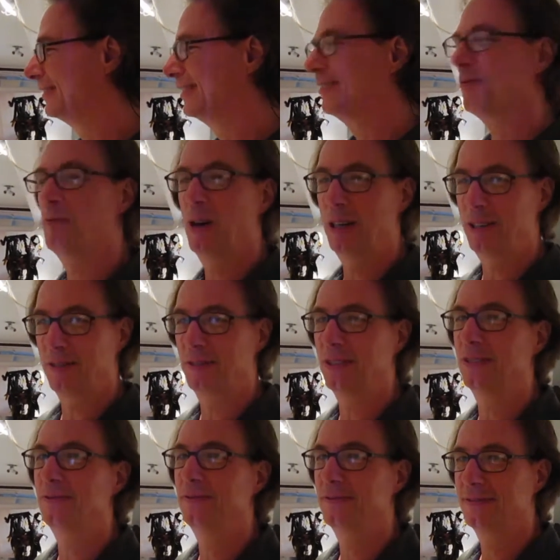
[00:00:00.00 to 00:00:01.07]
Wonderful.
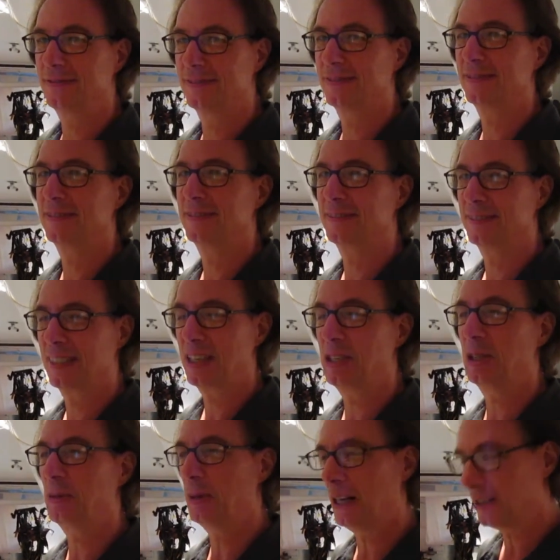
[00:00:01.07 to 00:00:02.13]
thanks, William.
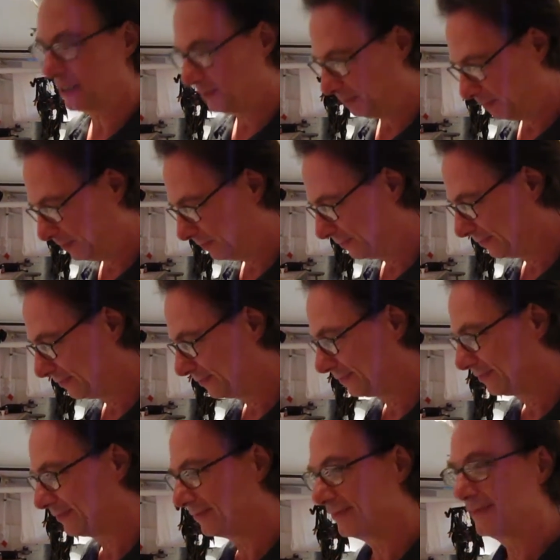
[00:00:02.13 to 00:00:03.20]
You're welcome.
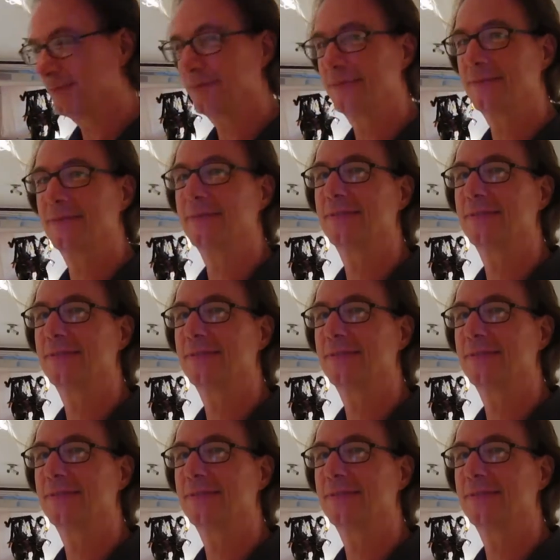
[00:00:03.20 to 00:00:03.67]
Pappenheimer, curator